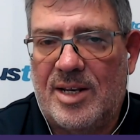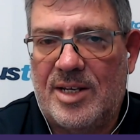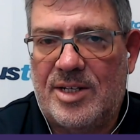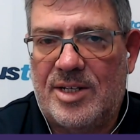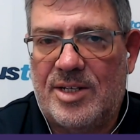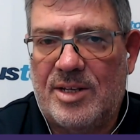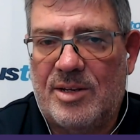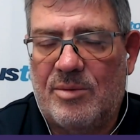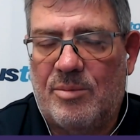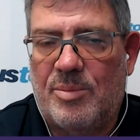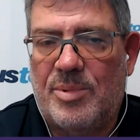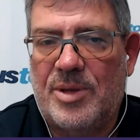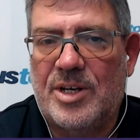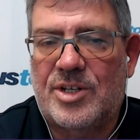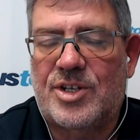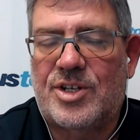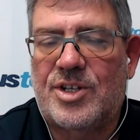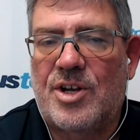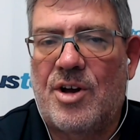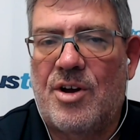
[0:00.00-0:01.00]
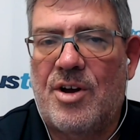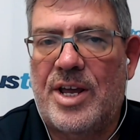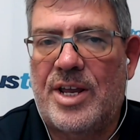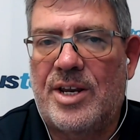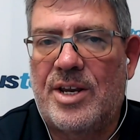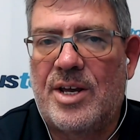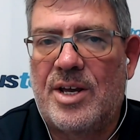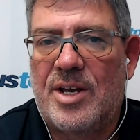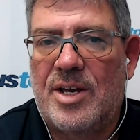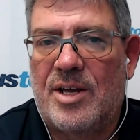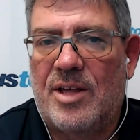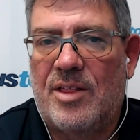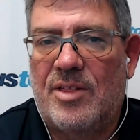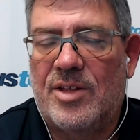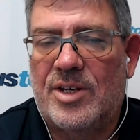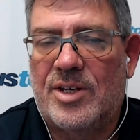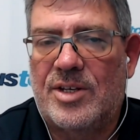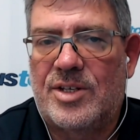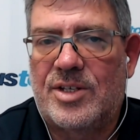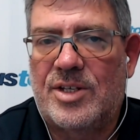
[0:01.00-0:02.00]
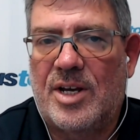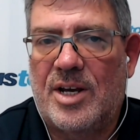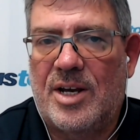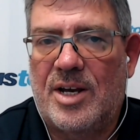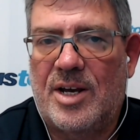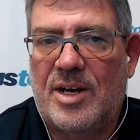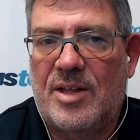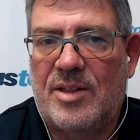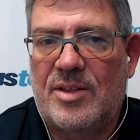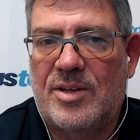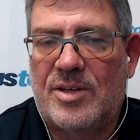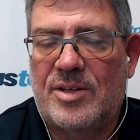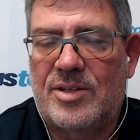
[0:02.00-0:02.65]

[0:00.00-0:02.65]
at least it will be a sign that uh,